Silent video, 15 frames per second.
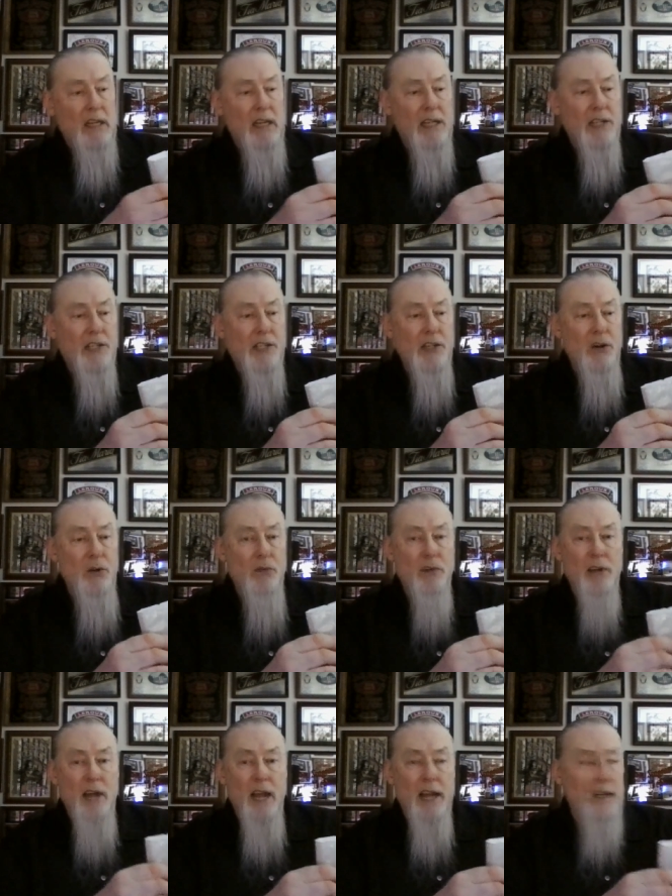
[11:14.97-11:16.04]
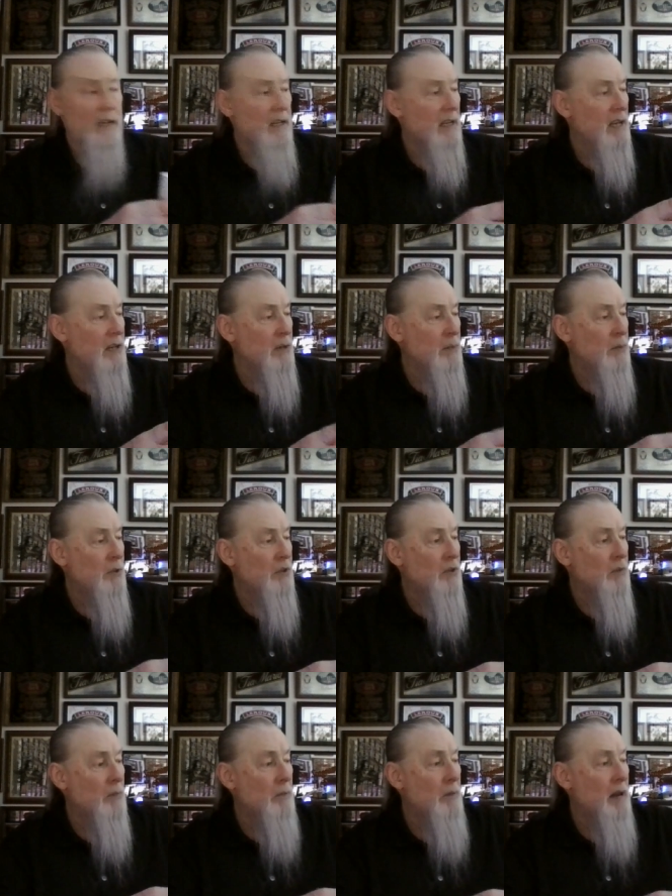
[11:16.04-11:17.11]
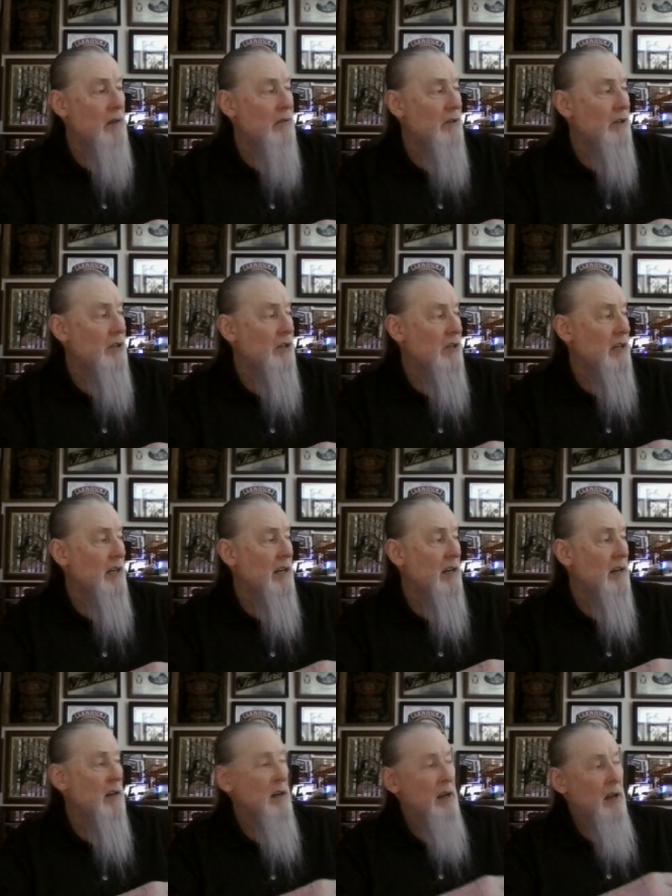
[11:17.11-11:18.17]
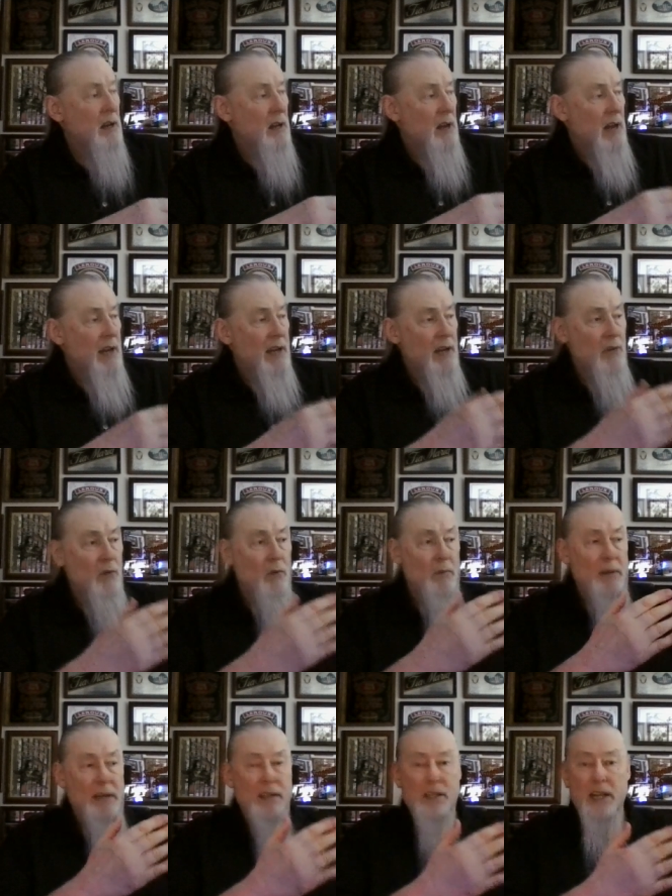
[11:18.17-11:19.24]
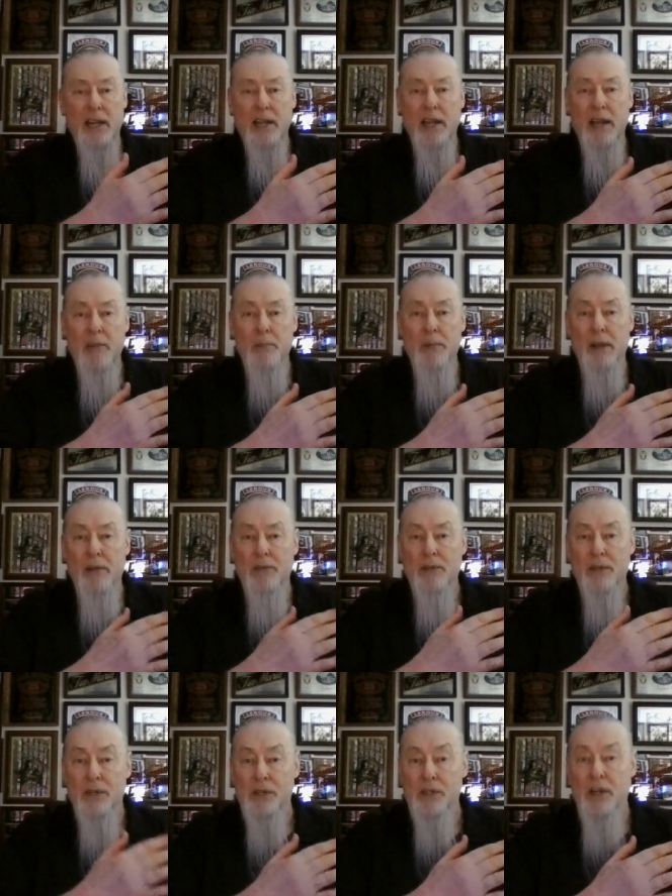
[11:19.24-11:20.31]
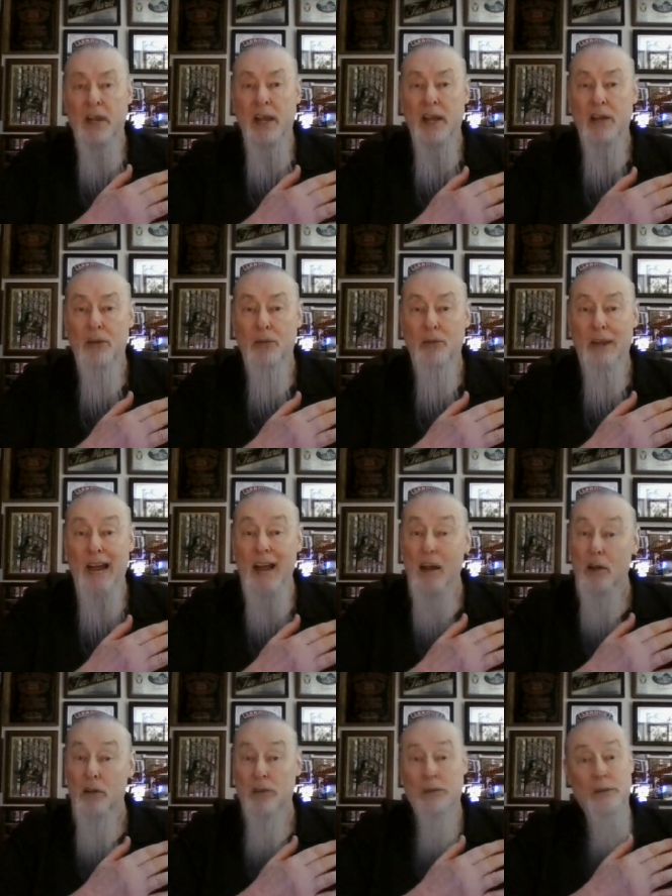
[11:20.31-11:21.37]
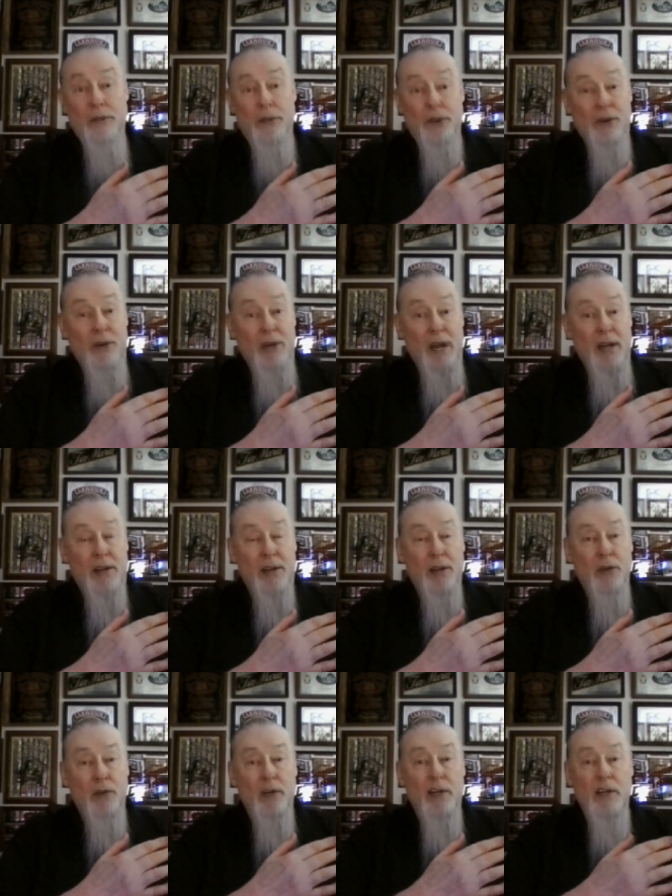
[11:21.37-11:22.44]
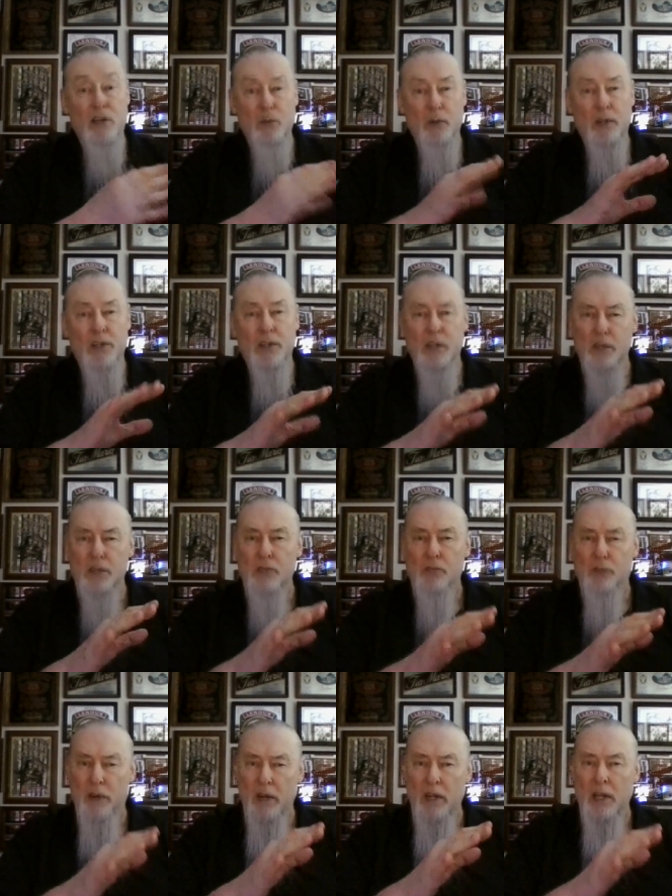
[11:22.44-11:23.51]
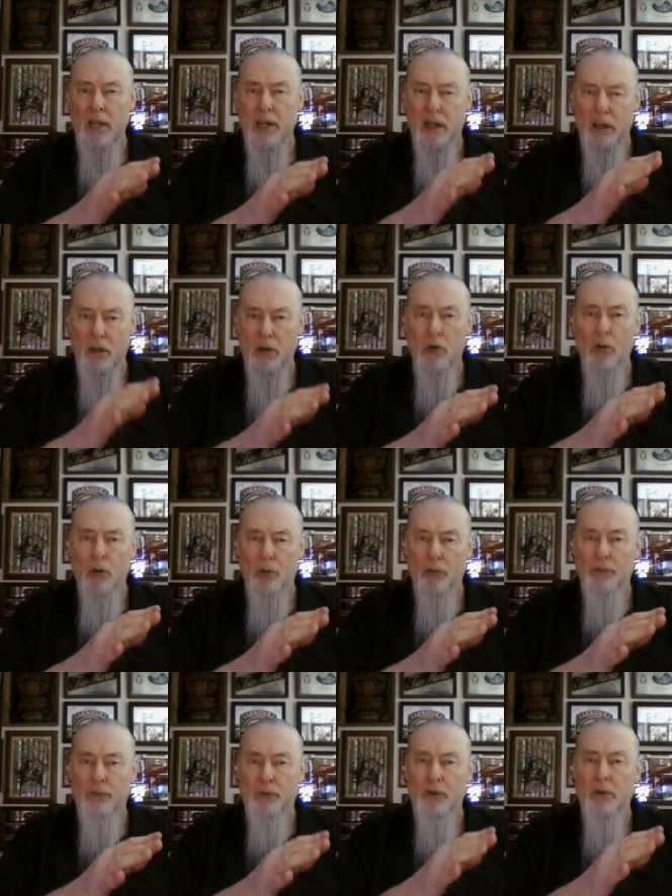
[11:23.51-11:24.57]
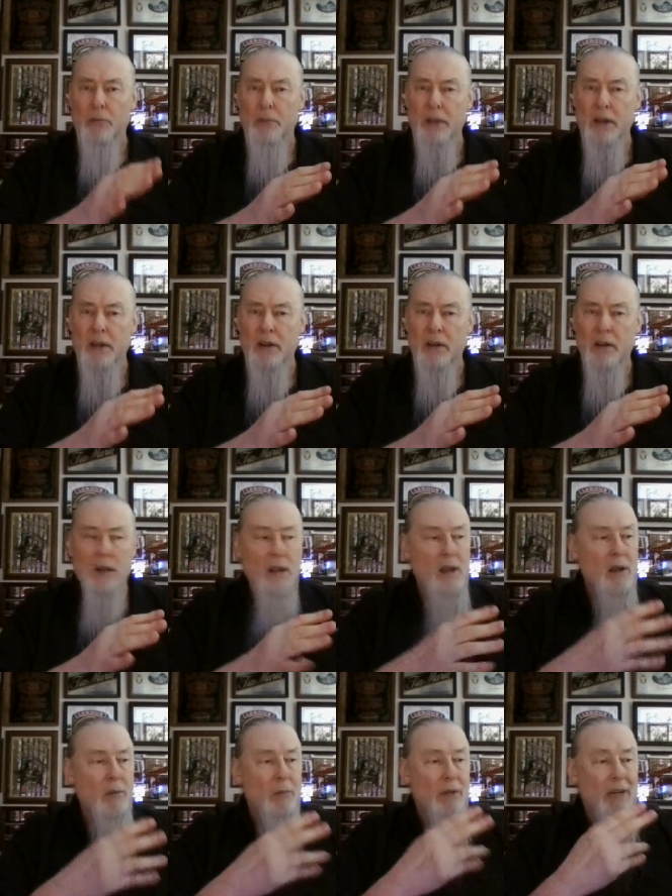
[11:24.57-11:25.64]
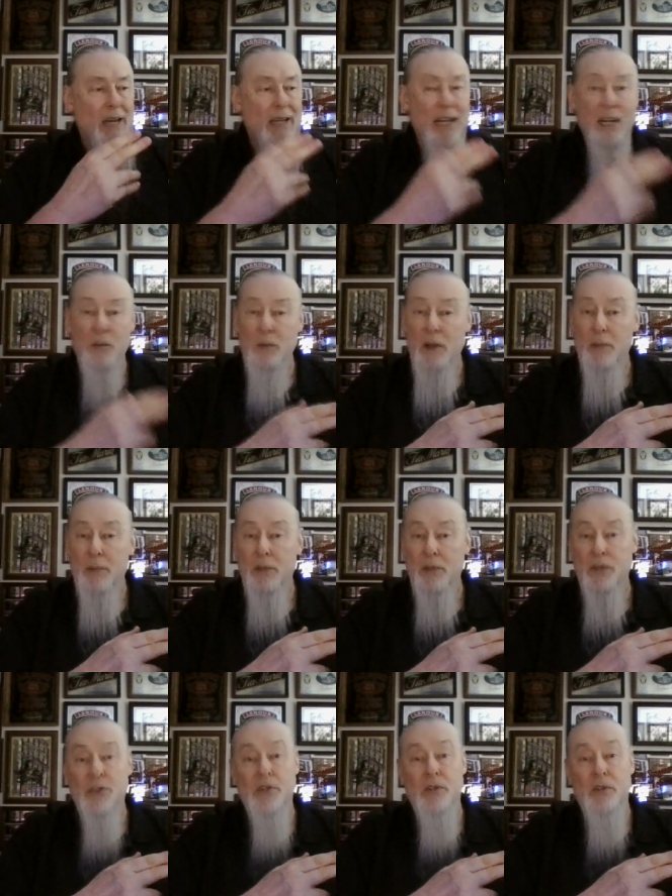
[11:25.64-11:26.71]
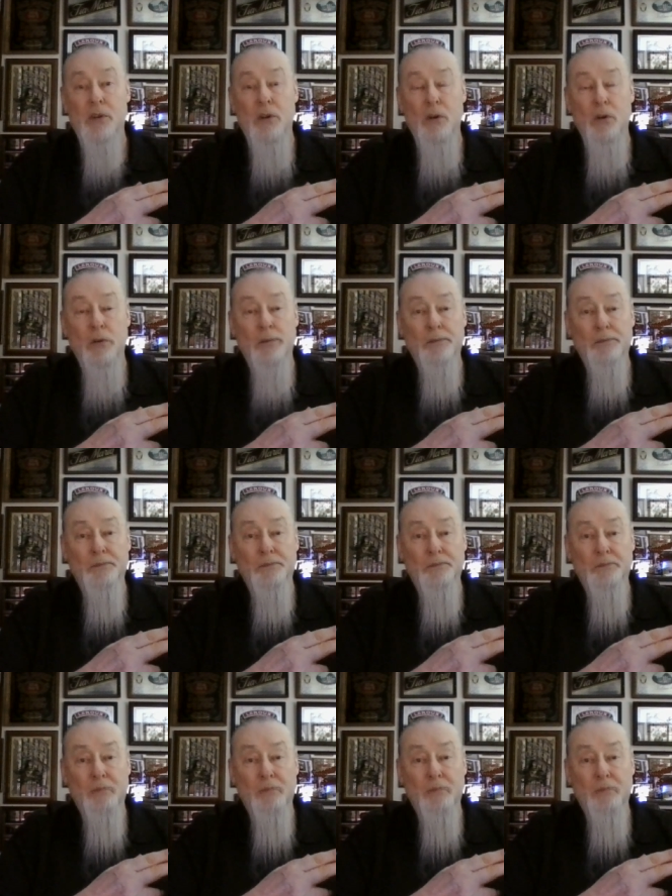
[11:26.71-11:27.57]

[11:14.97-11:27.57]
you let it sit overnight, and then you put your beverage in here and it will maintain that beverage at around 38 degrees, which is really cold for a beer, but I like my Pilsners cold.